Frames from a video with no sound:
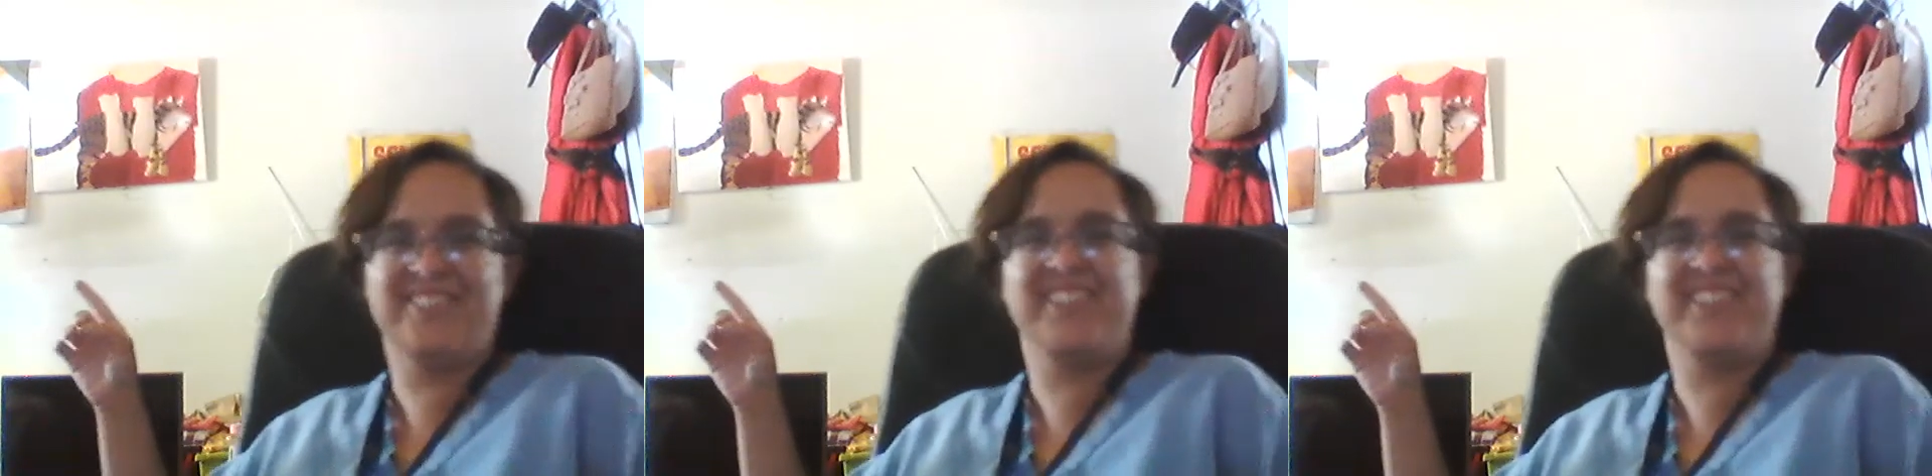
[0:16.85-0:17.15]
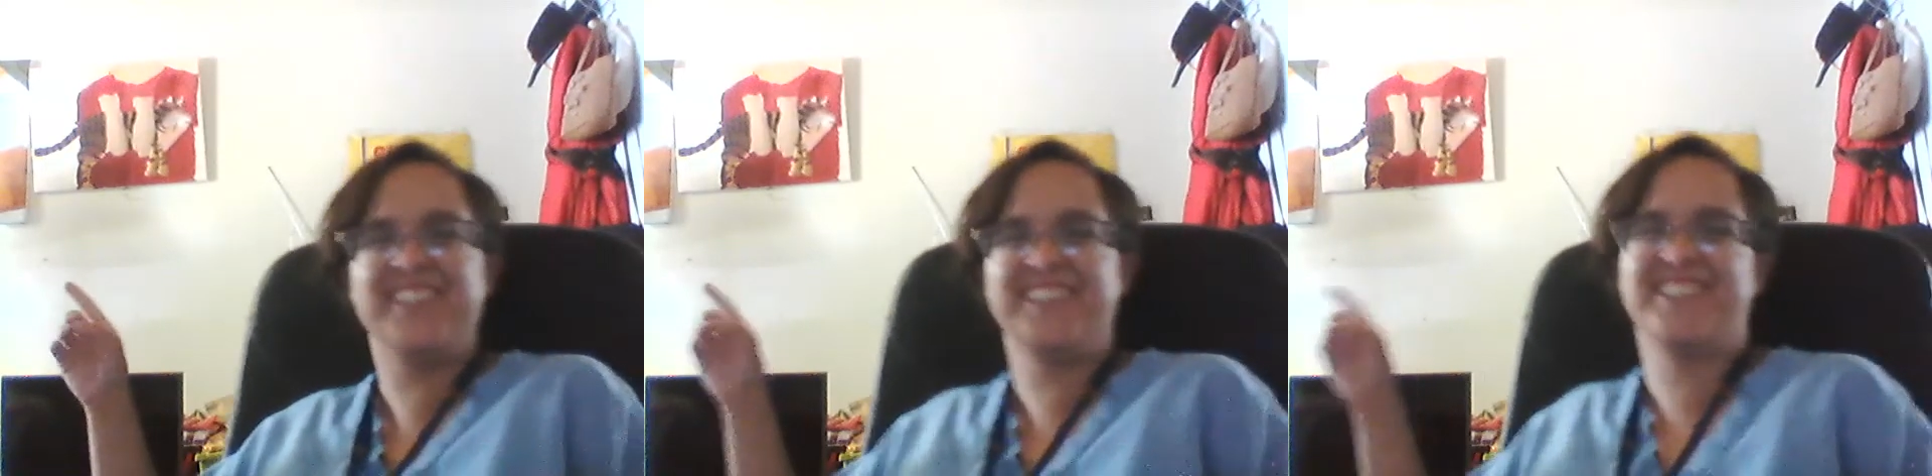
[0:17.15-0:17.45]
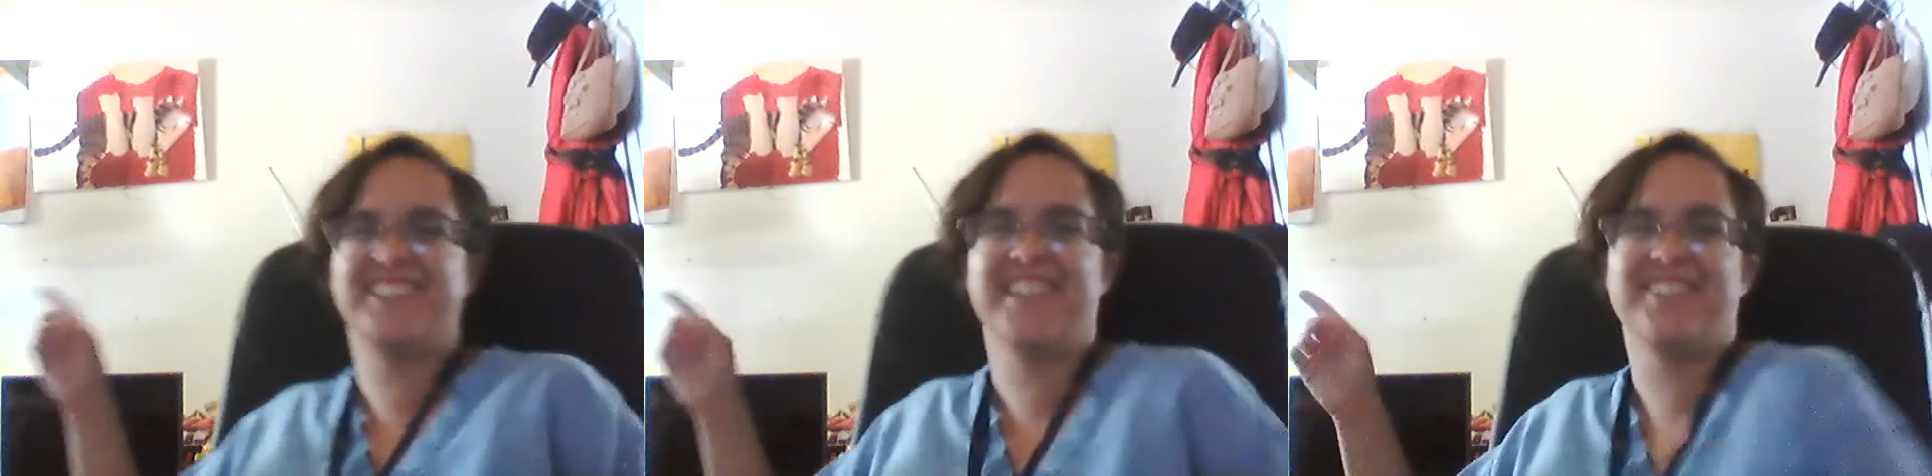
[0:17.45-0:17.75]
Please,
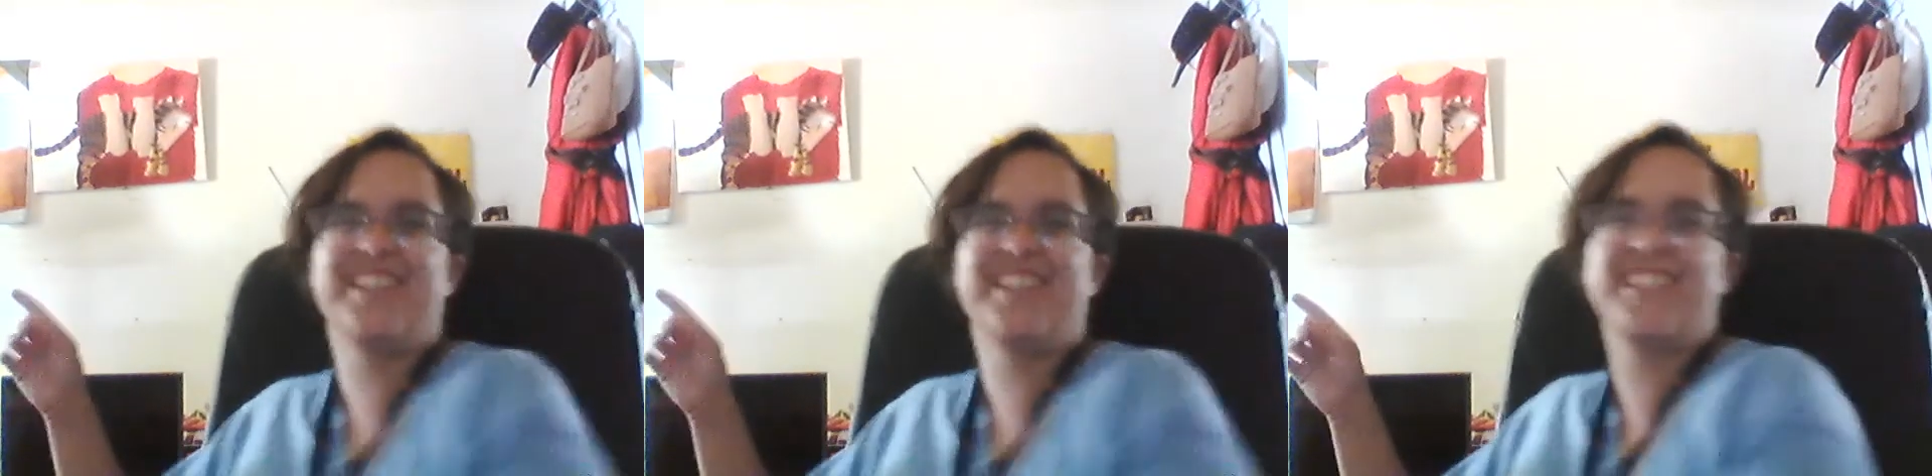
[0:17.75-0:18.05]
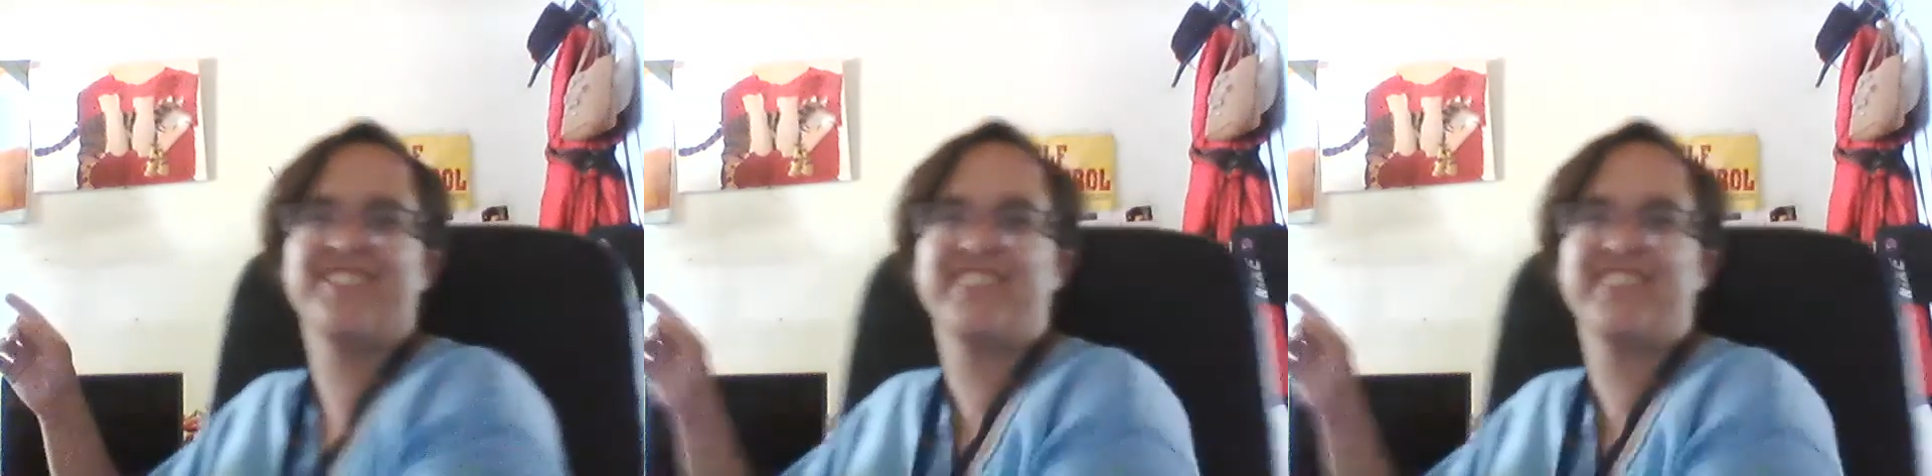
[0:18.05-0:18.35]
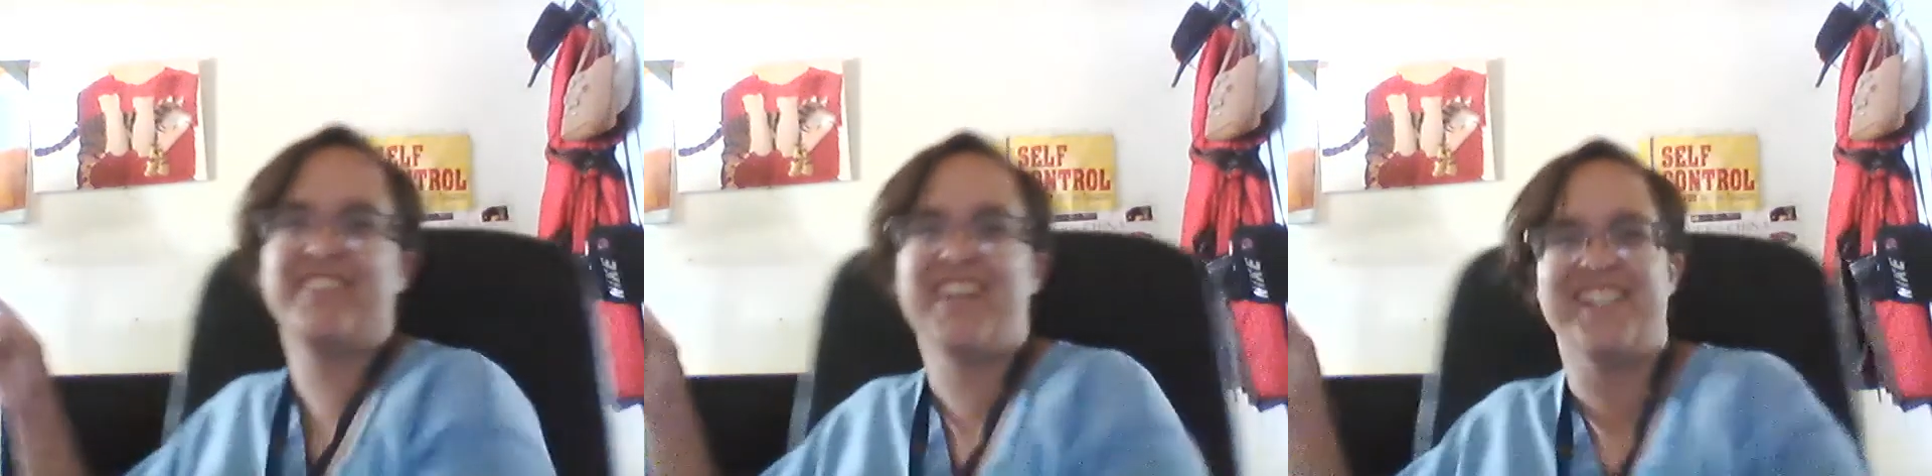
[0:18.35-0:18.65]
I want to be
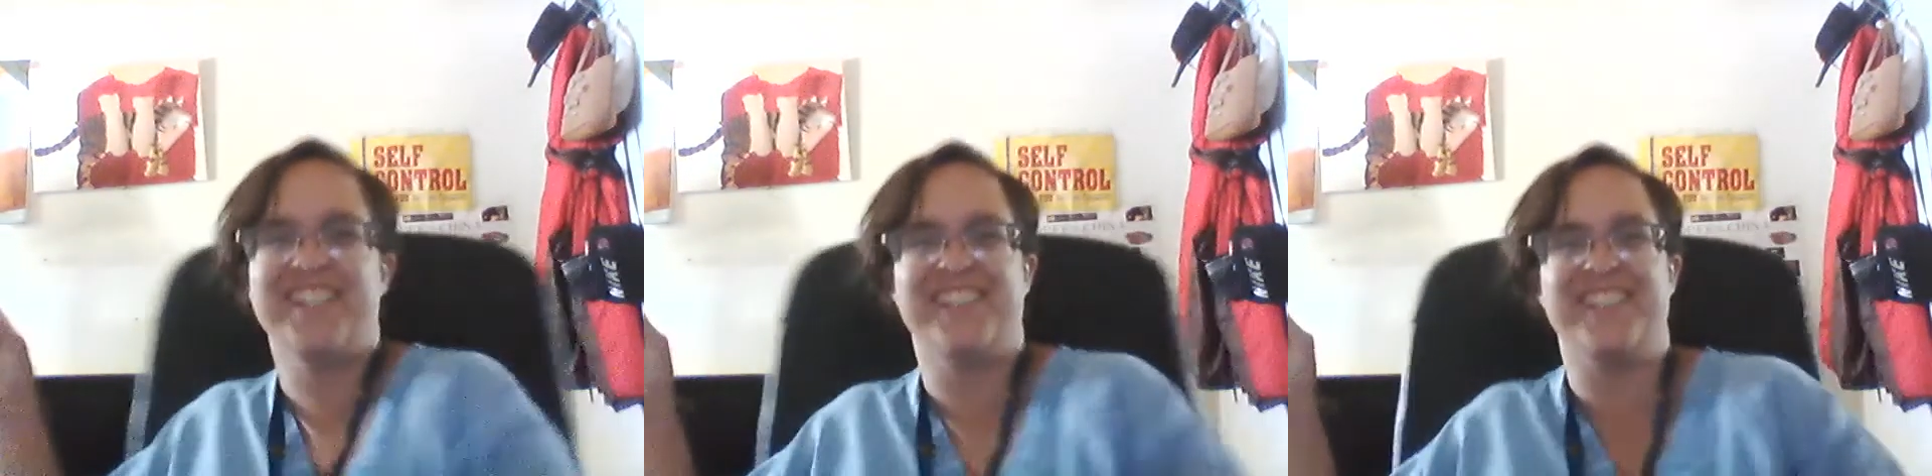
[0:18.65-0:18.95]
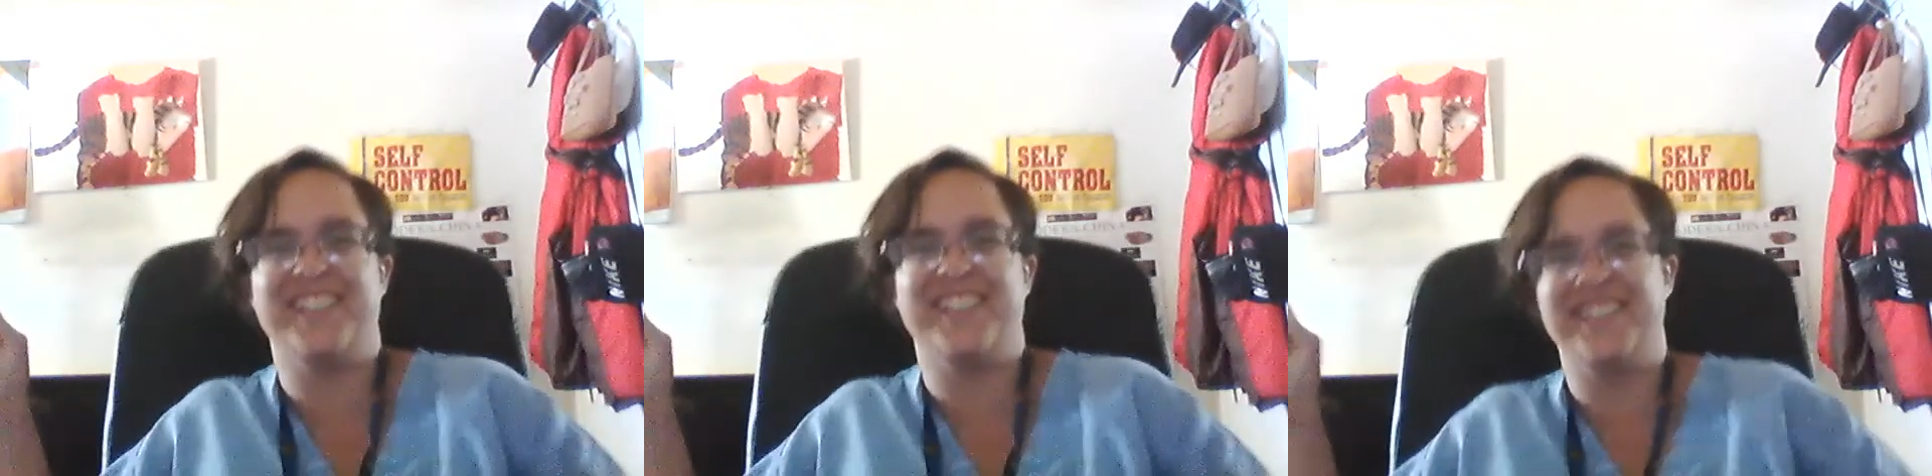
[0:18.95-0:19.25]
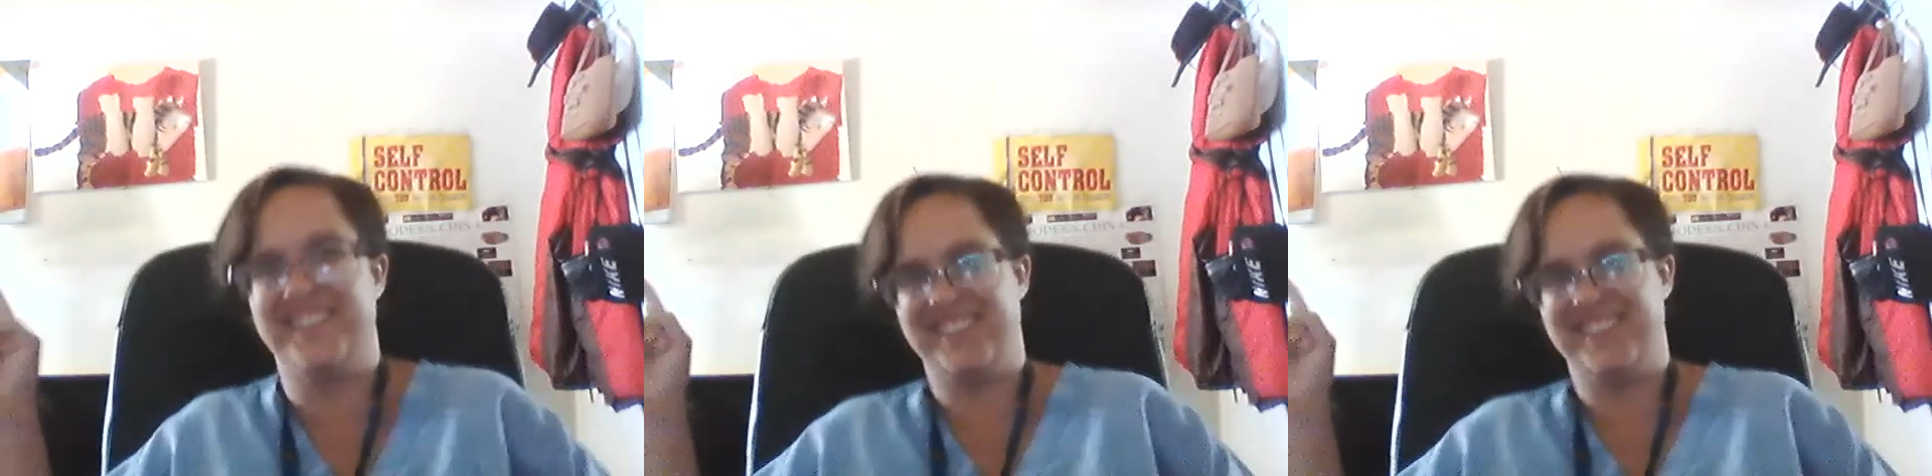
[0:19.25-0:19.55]
monetized.